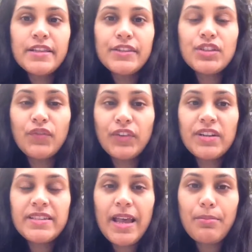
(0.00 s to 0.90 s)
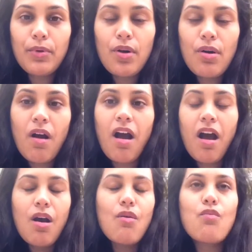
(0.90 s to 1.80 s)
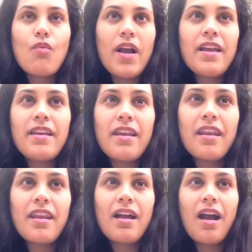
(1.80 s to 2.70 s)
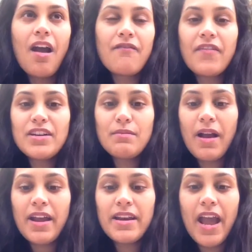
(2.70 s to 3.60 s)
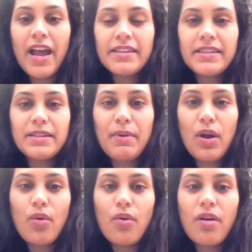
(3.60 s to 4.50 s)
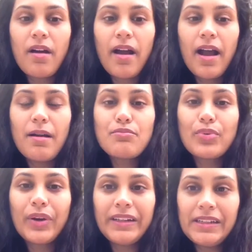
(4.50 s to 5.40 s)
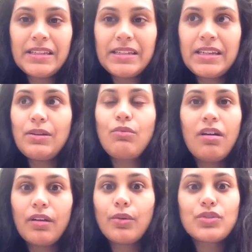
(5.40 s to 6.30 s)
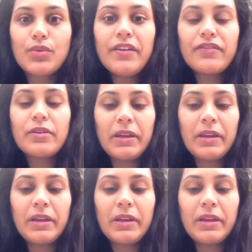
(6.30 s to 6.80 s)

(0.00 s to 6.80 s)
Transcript: So, for example, when a friend of mine asked about pregnancy, well, it was great for